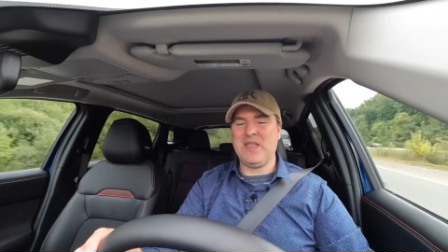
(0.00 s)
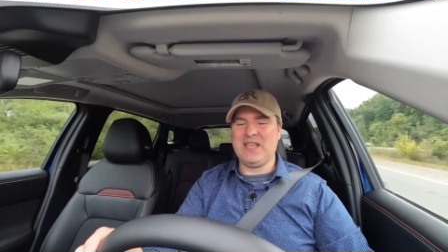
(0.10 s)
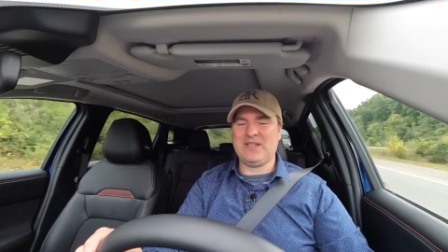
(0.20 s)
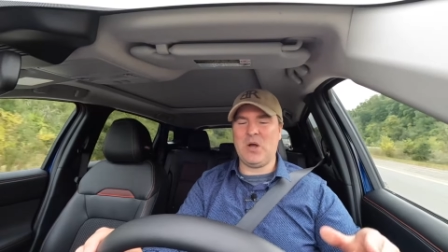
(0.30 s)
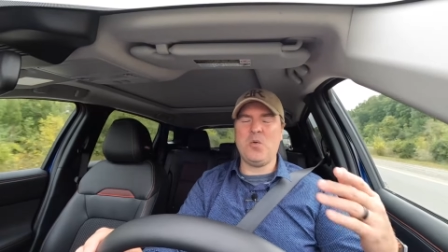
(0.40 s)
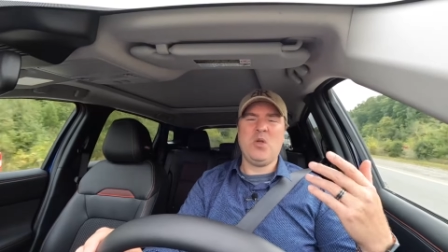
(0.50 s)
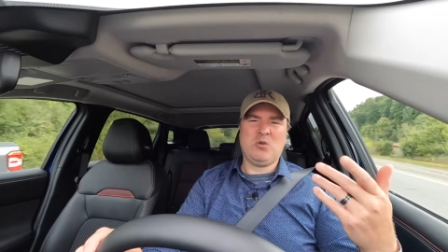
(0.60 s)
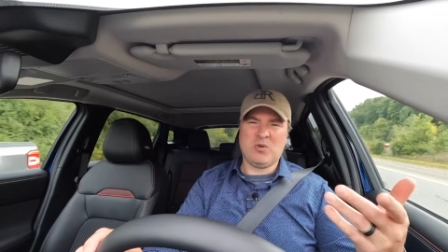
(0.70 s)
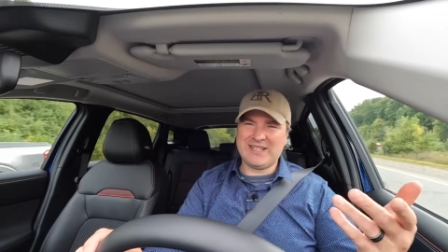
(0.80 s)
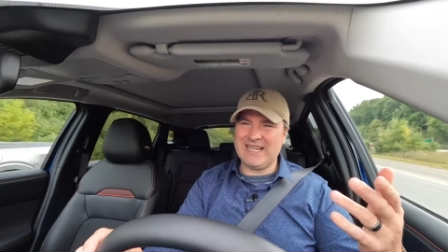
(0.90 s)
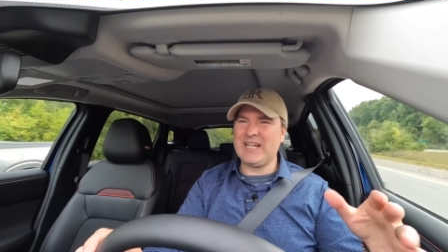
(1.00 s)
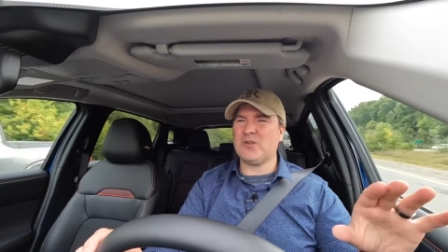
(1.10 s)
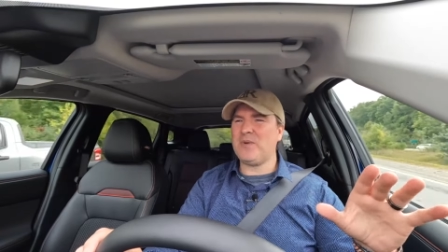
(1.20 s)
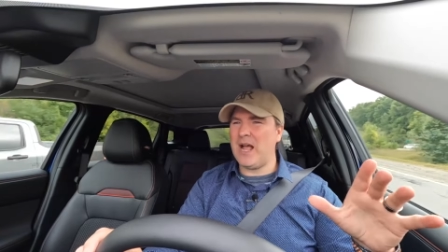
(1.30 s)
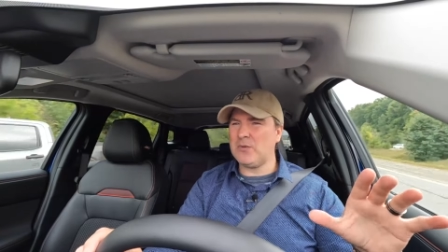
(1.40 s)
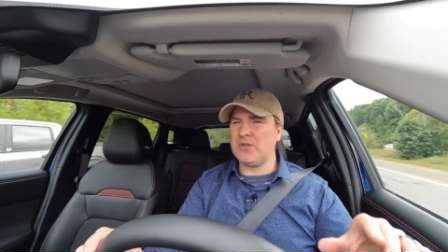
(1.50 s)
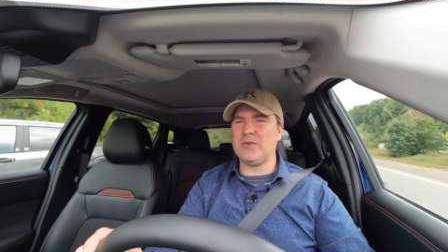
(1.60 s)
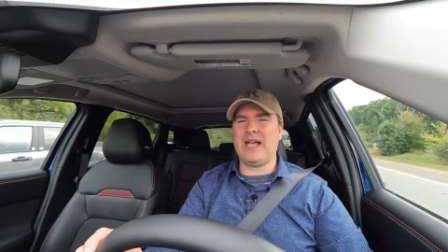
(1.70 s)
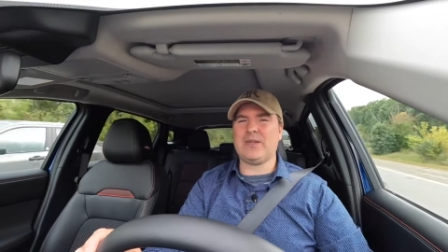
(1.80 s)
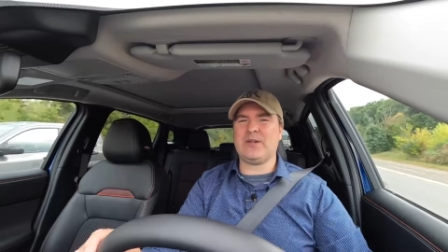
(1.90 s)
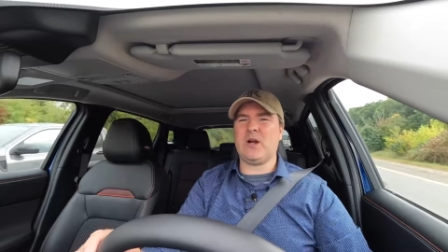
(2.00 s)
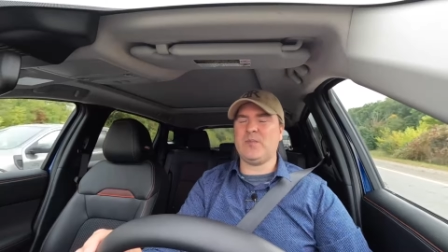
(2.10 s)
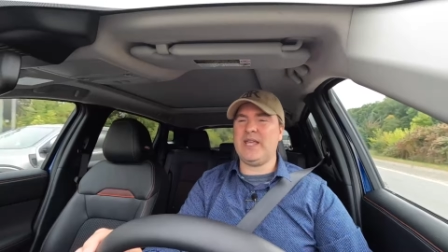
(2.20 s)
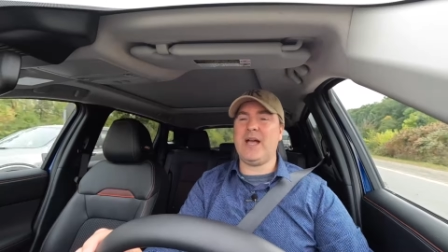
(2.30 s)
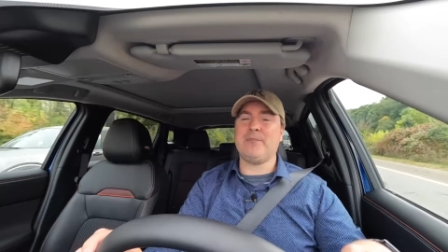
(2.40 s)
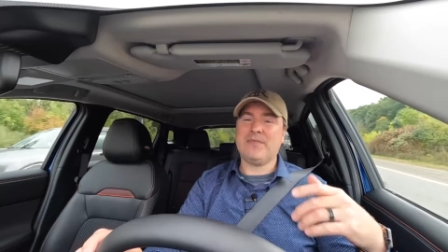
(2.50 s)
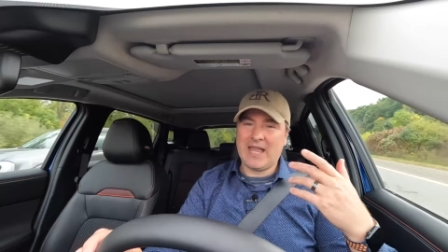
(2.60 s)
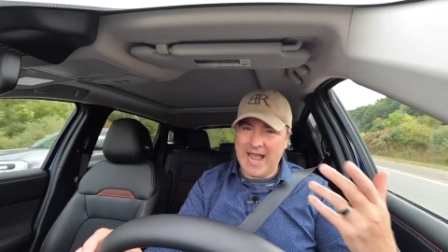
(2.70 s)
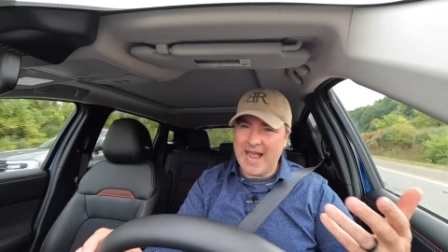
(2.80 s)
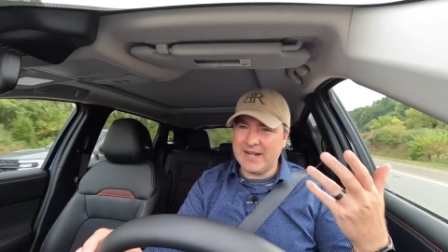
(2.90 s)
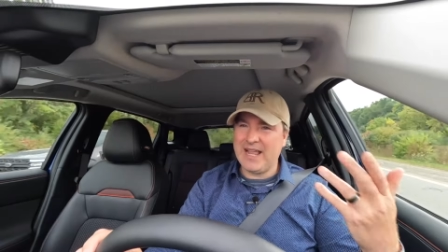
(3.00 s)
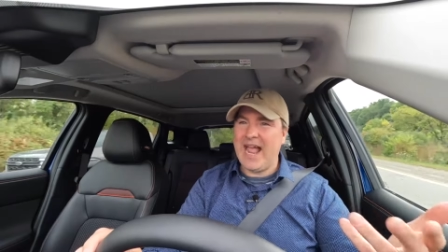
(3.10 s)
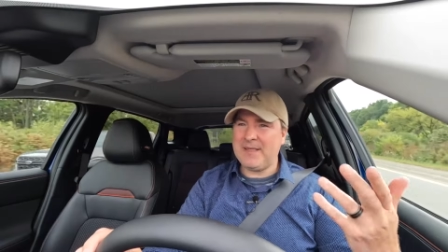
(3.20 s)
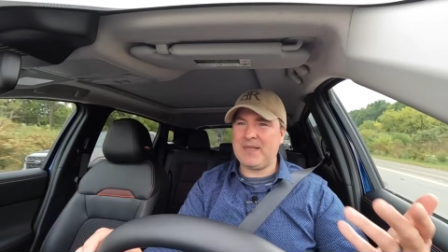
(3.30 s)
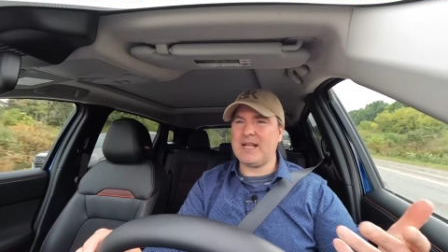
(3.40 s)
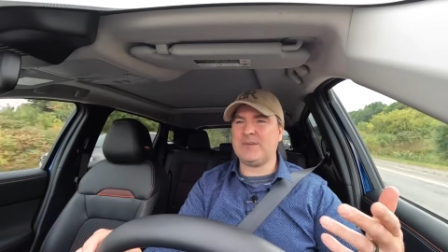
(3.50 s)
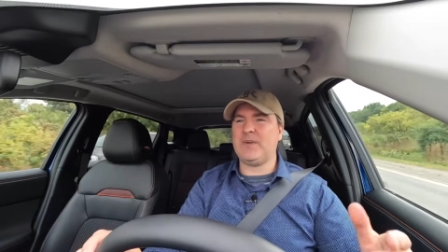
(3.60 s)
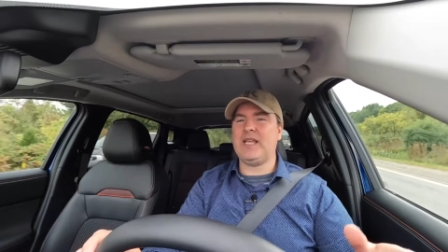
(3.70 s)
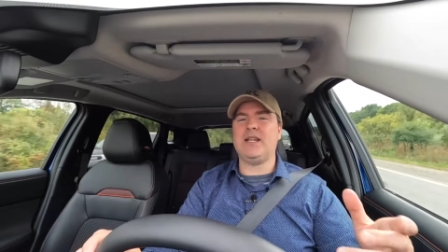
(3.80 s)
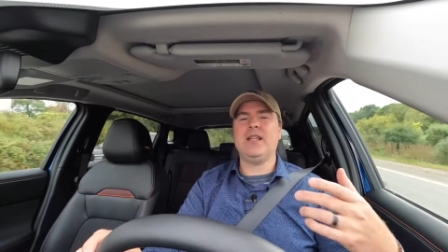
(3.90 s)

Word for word: So we're seeing around 2,000 RPM. And at that speed,